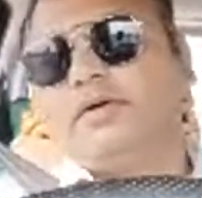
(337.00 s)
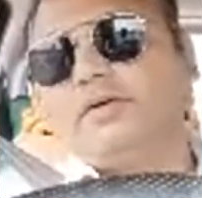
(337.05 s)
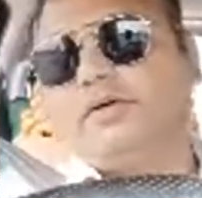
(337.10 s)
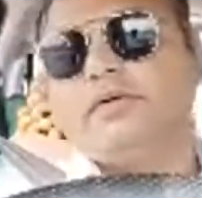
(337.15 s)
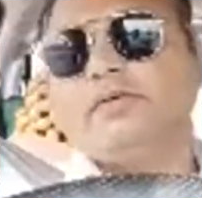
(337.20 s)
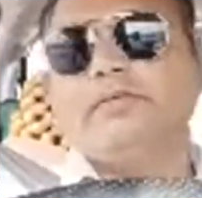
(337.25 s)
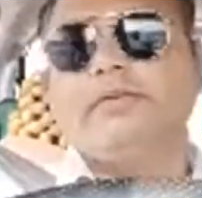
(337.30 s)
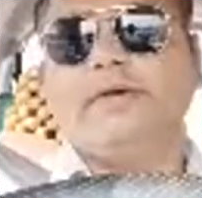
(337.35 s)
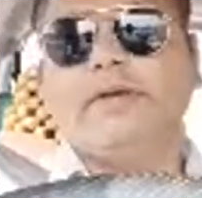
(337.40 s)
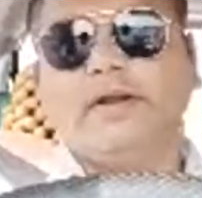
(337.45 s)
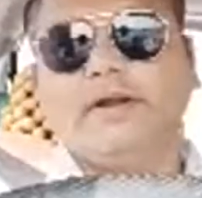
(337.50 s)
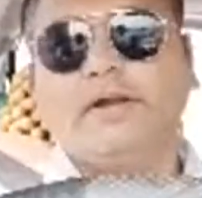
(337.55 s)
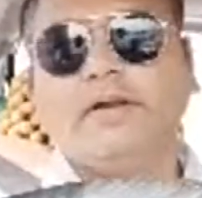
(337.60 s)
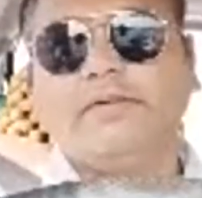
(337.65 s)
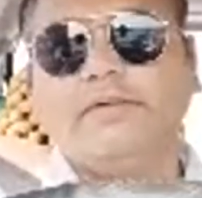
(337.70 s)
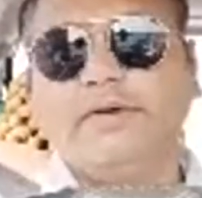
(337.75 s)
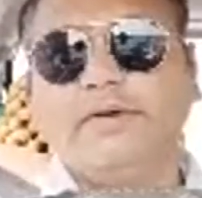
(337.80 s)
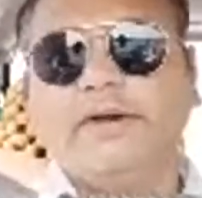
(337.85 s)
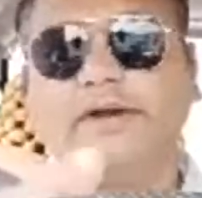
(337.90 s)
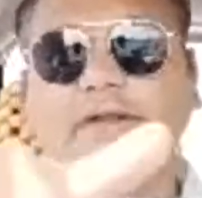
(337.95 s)
where are
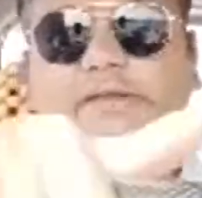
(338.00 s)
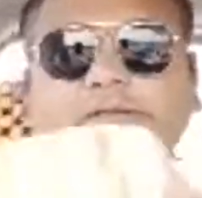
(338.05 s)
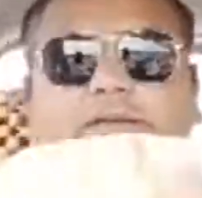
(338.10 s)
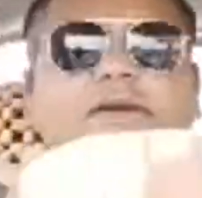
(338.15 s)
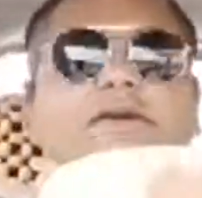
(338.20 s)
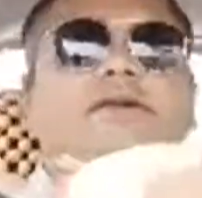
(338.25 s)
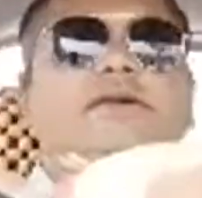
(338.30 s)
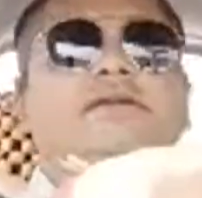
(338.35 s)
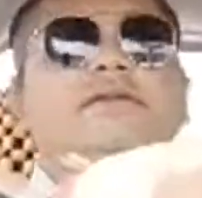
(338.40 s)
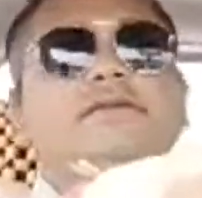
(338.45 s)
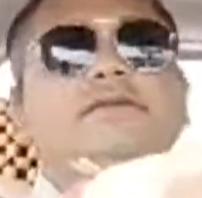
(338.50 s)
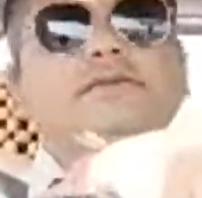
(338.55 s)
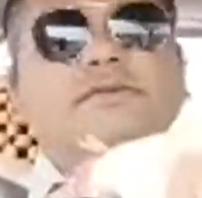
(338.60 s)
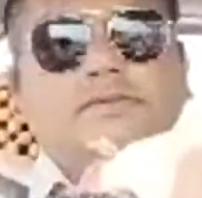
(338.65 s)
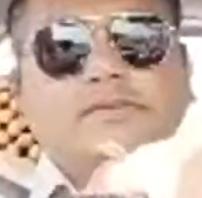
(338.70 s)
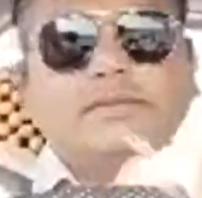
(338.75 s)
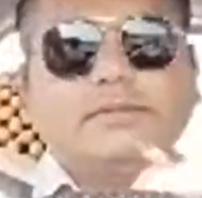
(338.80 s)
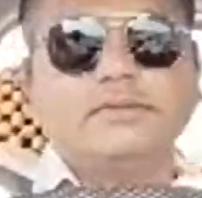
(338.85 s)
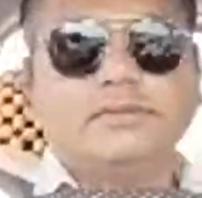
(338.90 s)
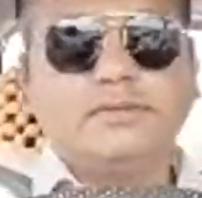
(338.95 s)
our data centers,
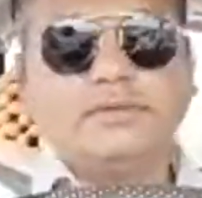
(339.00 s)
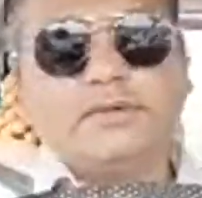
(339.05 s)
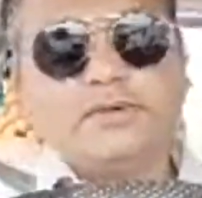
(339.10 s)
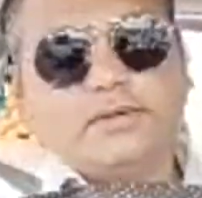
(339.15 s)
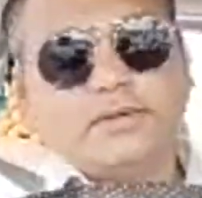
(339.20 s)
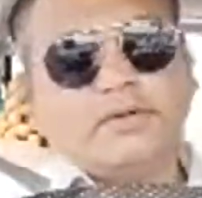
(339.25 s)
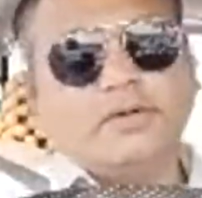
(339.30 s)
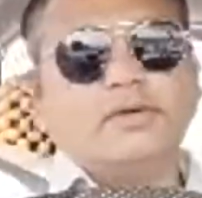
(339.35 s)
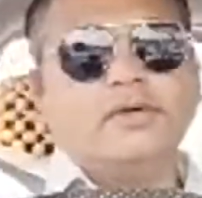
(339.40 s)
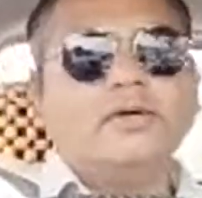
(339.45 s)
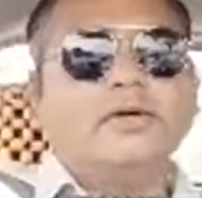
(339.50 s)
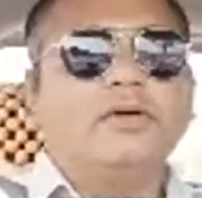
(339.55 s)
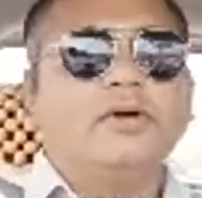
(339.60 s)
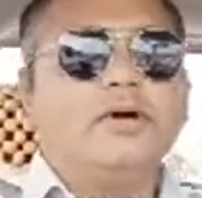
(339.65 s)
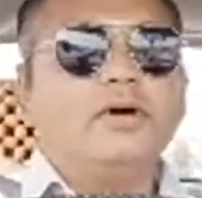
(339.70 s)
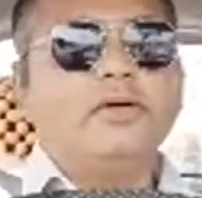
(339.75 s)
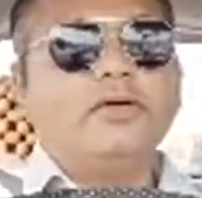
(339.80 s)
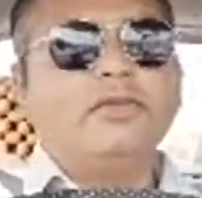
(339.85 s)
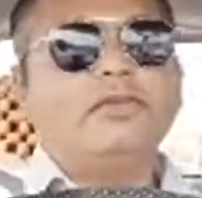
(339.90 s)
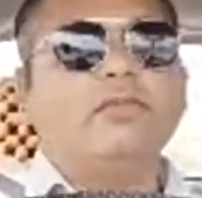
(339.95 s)

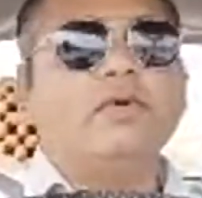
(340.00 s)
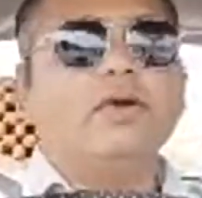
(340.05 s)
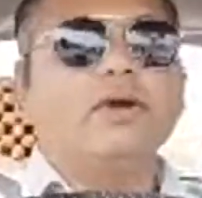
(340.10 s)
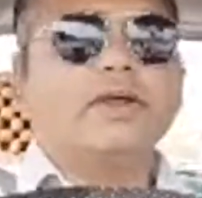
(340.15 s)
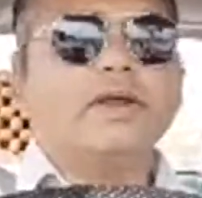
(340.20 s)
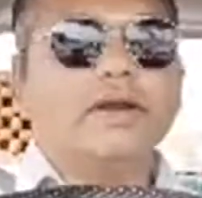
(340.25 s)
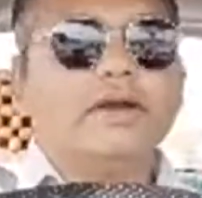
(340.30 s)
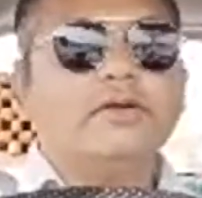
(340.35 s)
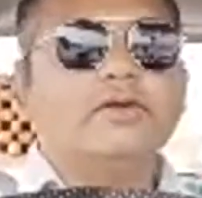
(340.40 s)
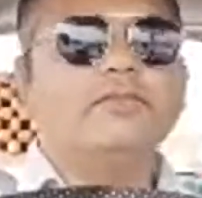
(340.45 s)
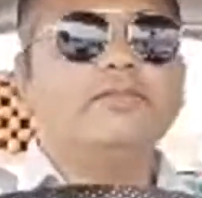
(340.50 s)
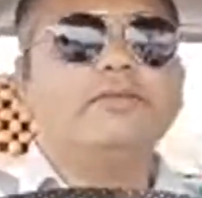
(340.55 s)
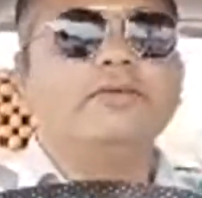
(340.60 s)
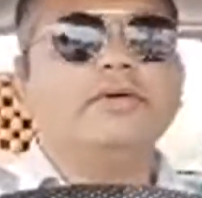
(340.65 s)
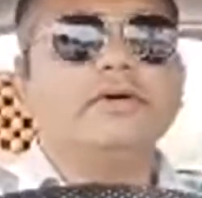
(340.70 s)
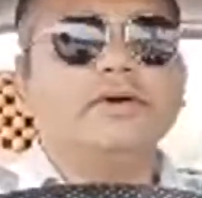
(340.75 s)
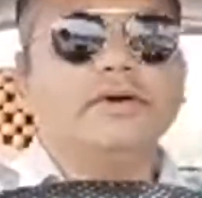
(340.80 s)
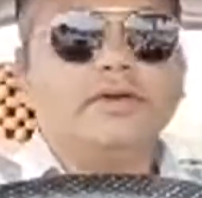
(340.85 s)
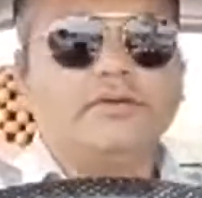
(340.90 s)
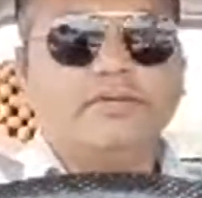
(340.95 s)
what kind of
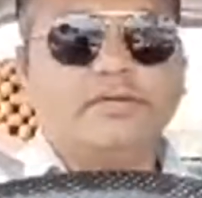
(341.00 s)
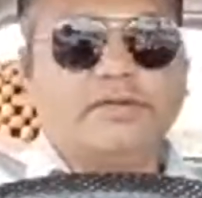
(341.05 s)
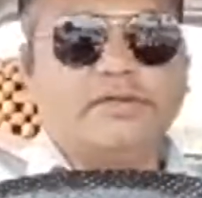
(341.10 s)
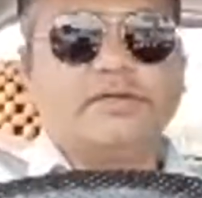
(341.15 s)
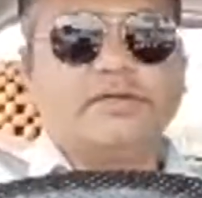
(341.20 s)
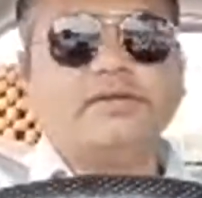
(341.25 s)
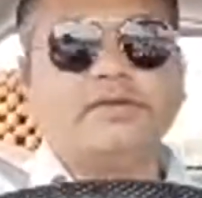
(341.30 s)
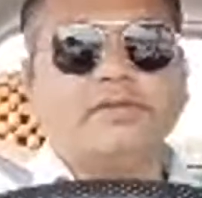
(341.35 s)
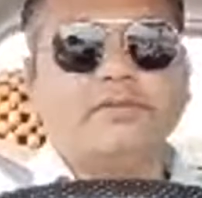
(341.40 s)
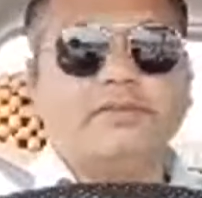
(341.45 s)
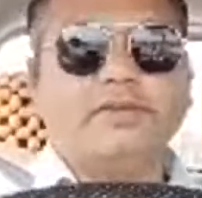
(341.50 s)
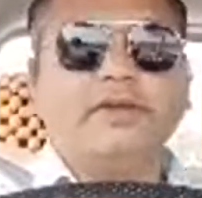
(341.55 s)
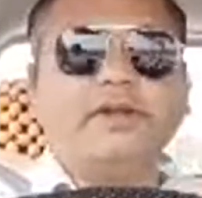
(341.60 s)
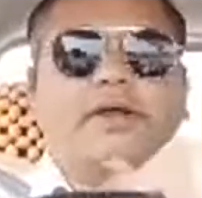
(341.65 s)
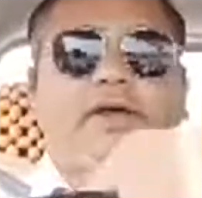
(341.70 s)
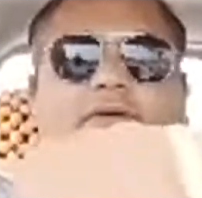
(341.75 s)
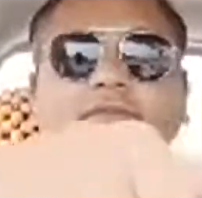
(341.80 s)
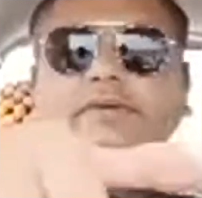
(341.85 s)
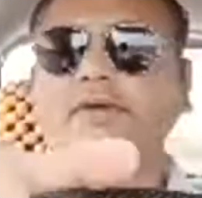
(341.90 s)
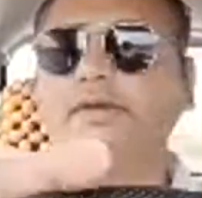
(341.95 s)
infrastructure we are
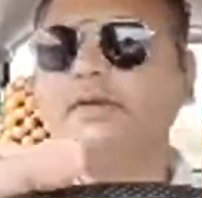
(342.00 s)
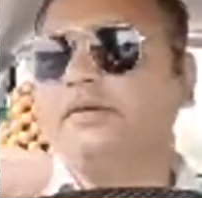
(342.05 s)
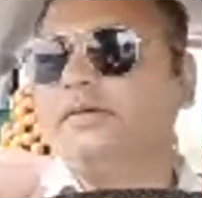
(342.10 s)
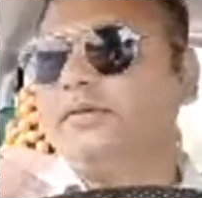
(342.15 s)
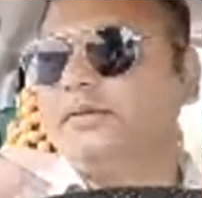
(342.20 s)
having.